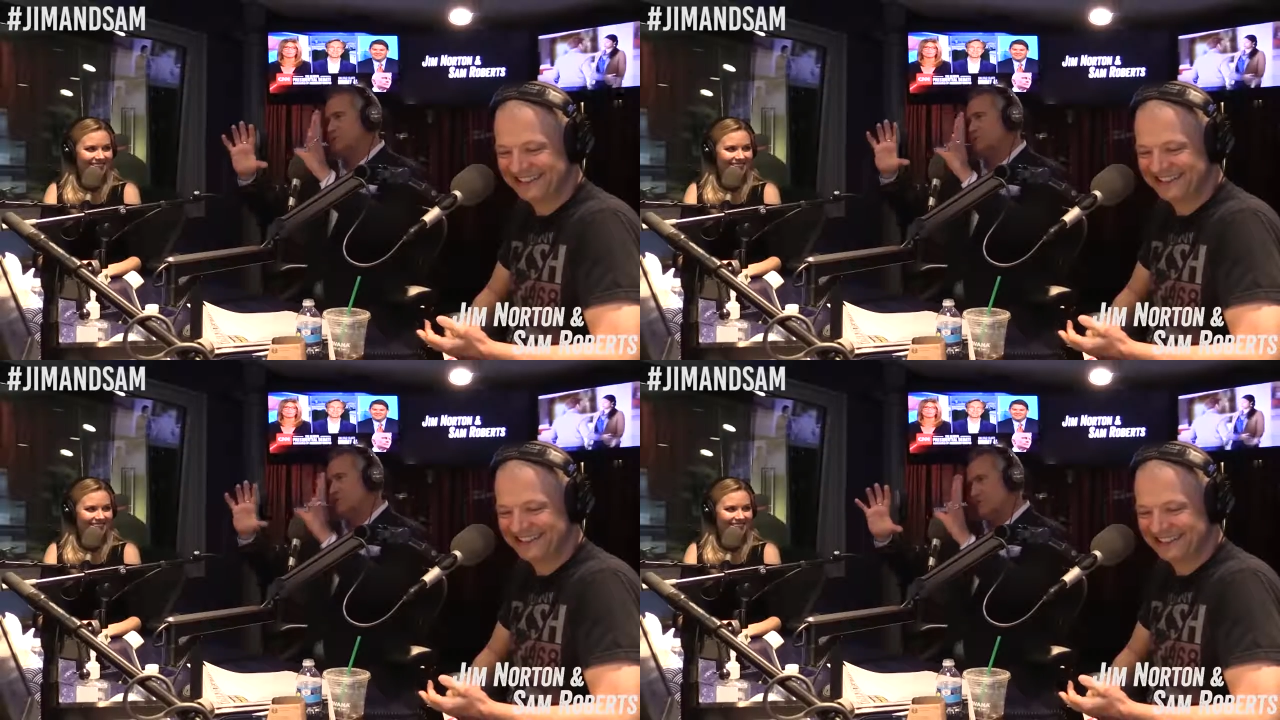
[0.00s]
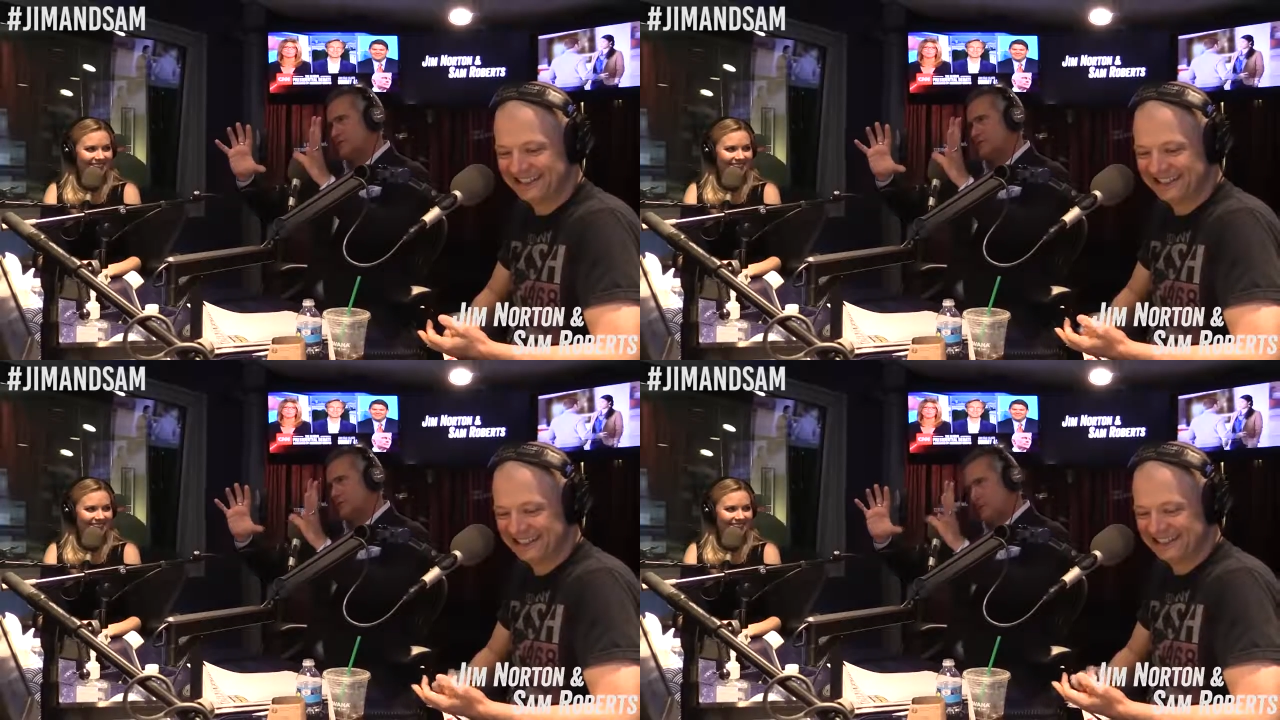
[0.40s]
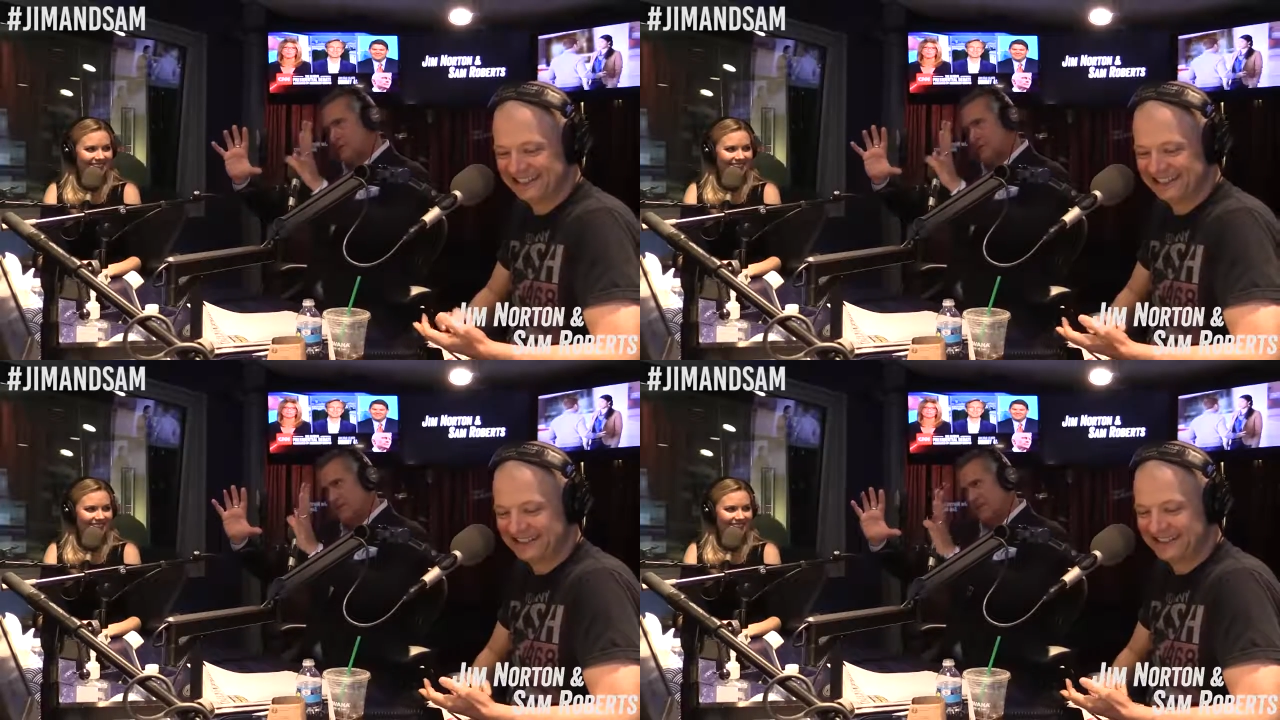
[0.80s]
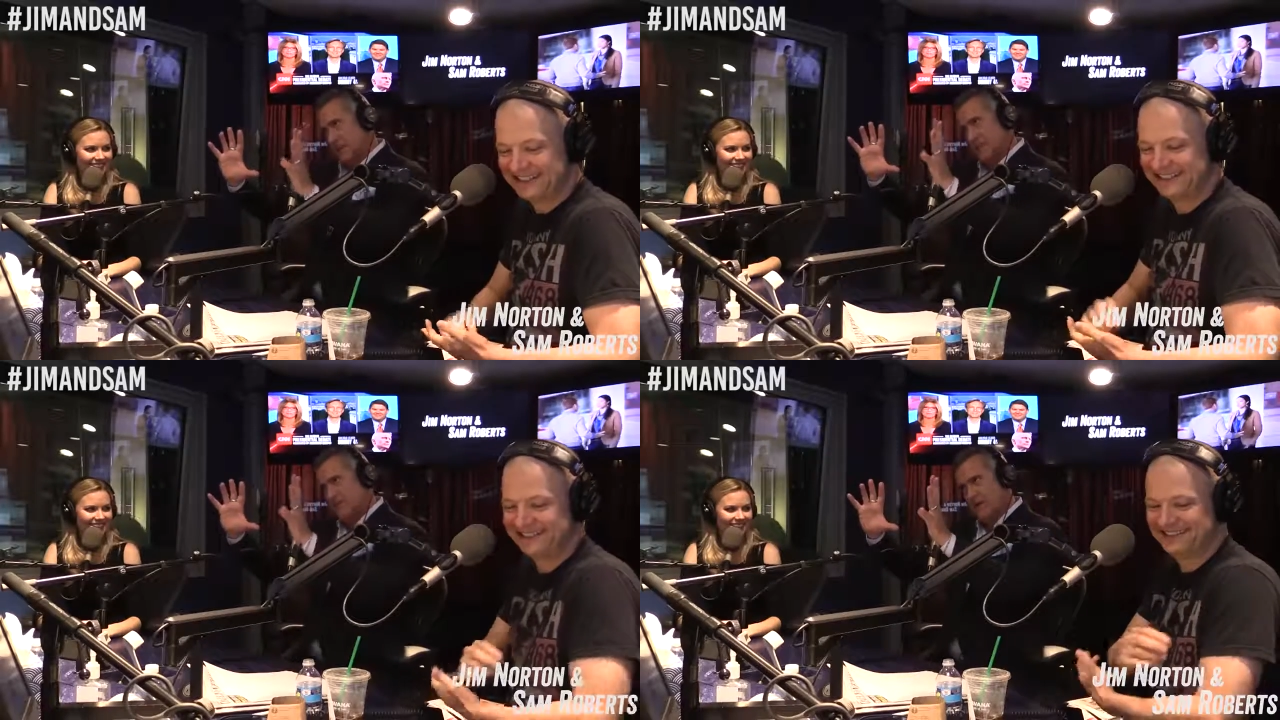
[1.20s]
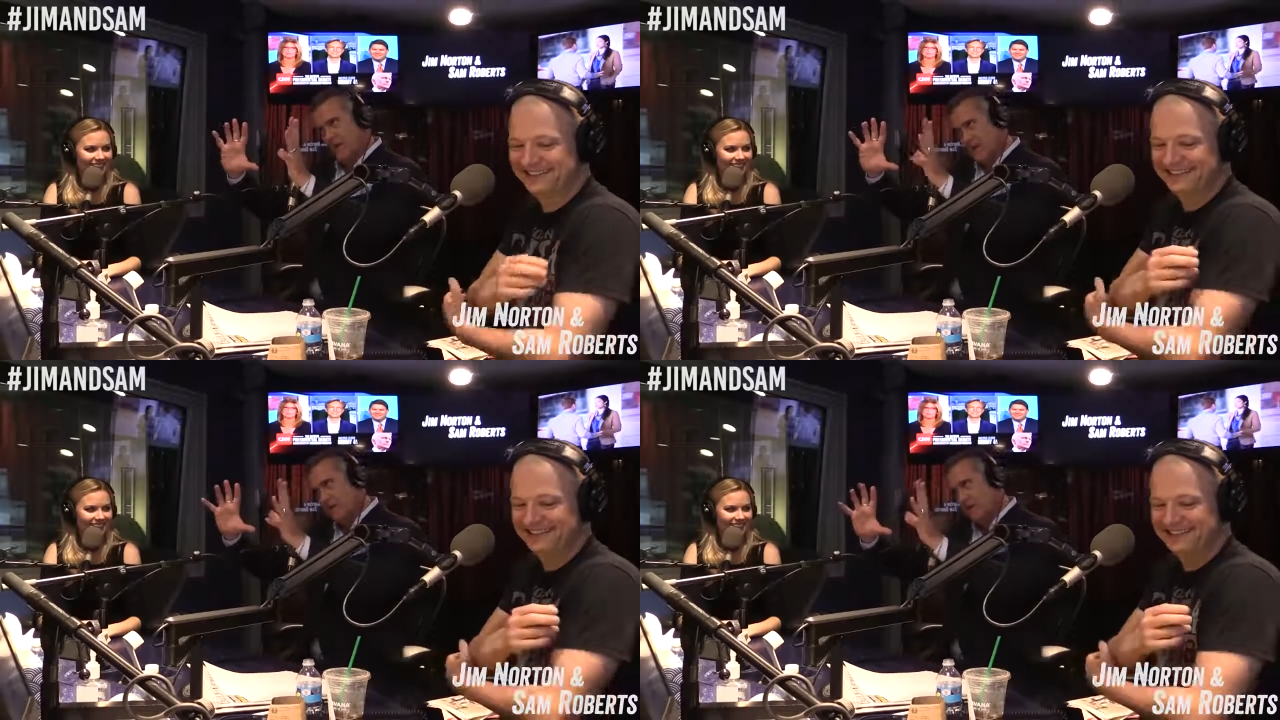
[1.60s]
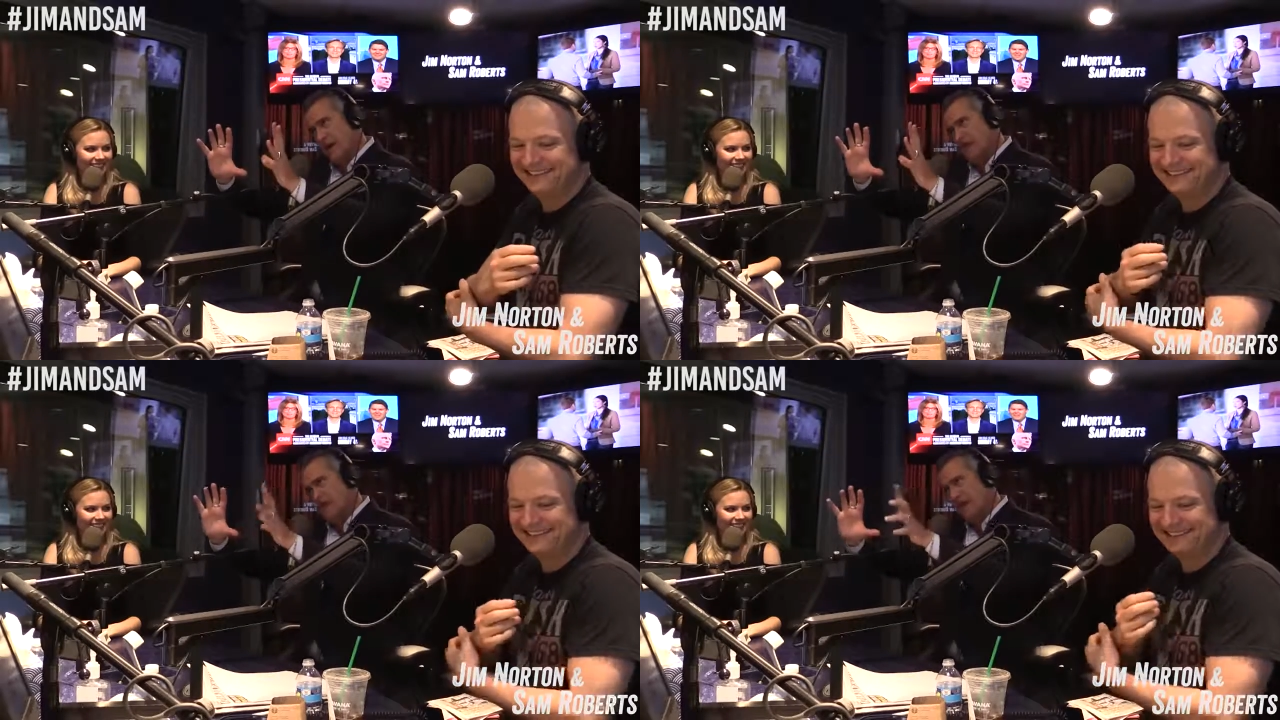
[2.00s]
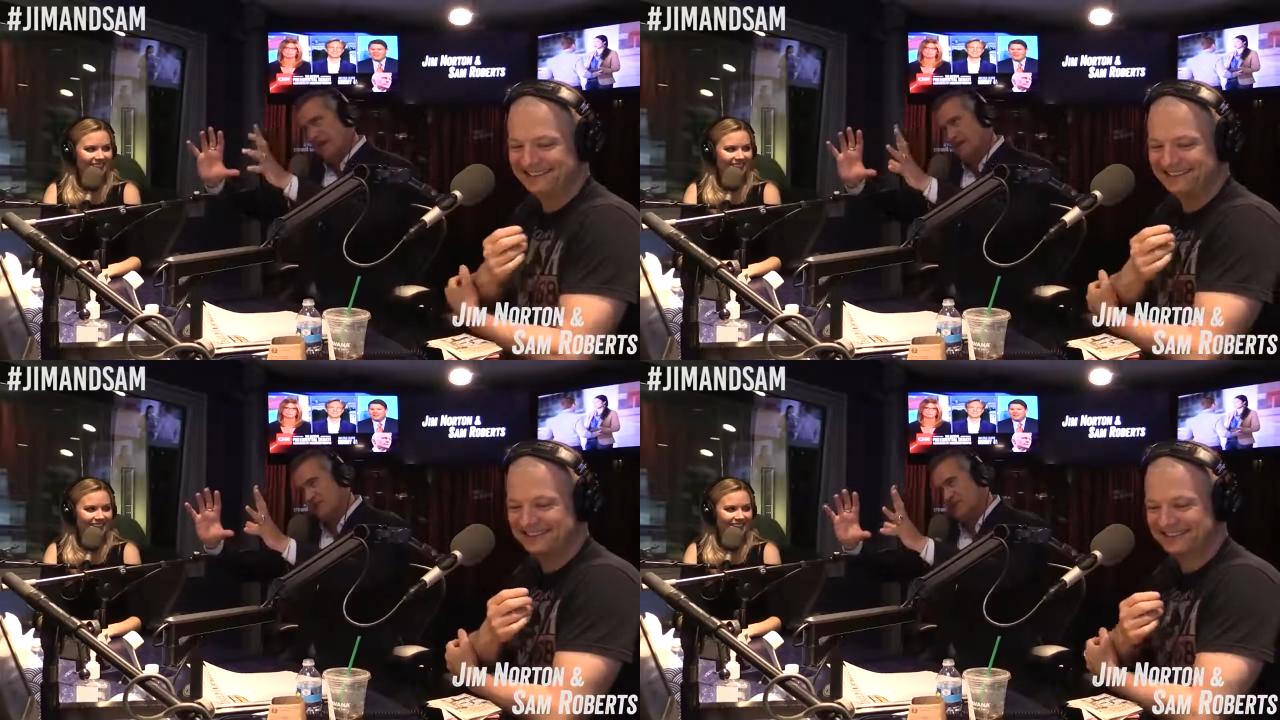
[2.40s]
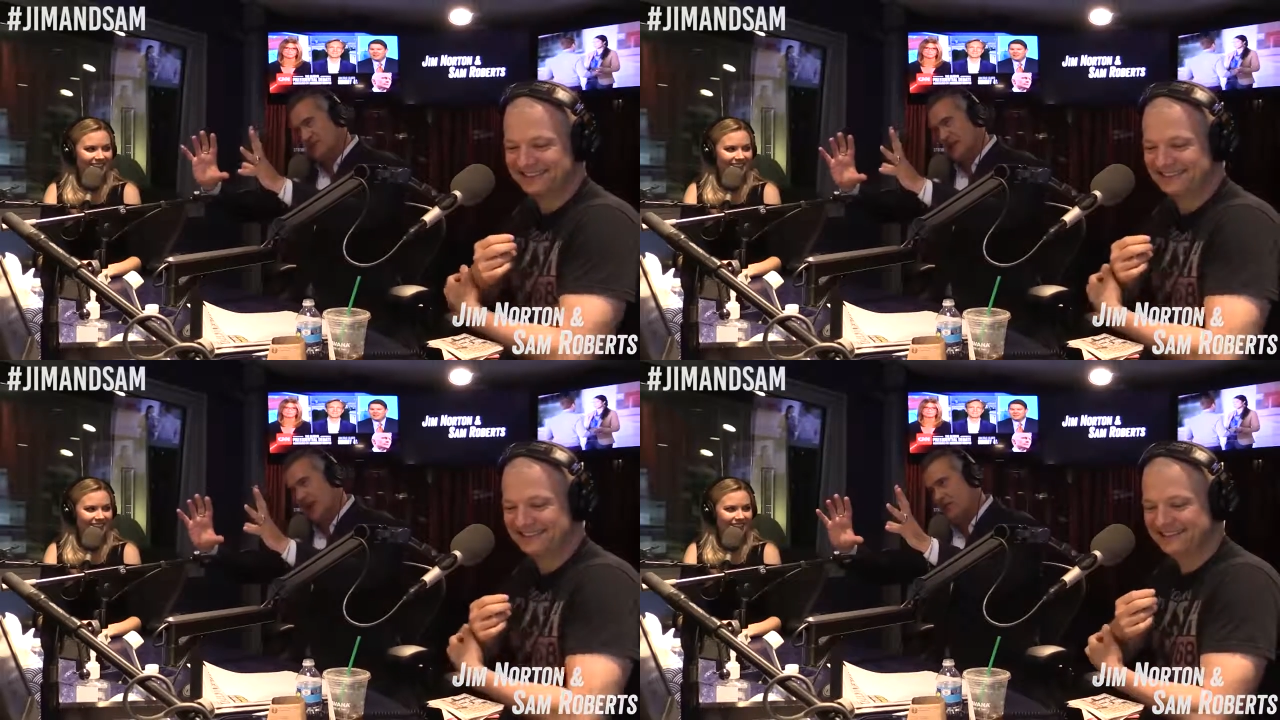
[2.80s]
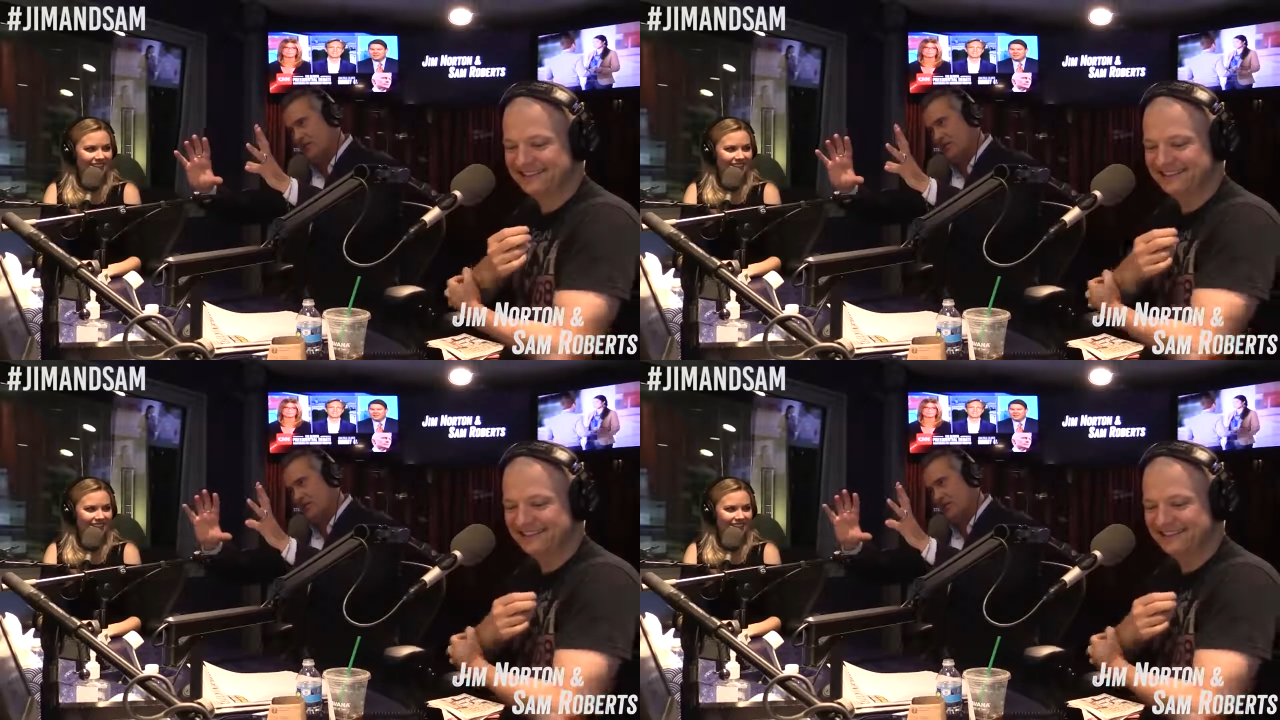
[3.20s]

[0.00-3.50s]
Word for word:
Speaker 1: shoot their movies, they Roger Deakins is the guy who's